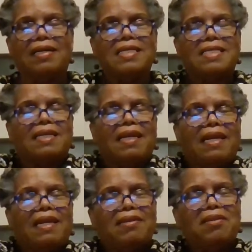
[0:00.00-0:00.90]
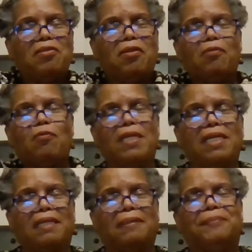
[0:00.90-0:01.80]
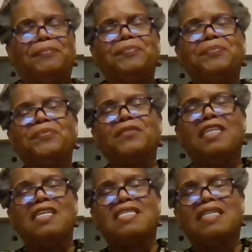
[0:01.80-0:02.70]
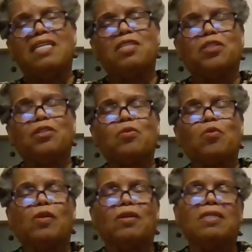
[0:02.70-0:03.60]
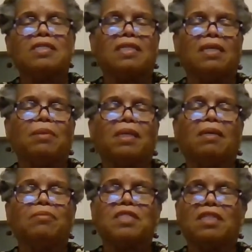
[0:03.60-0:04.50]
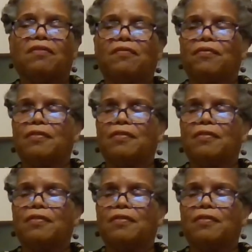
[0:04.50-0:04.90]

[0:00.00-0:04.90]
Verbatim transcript: And I said that you know we can say certain words and they become self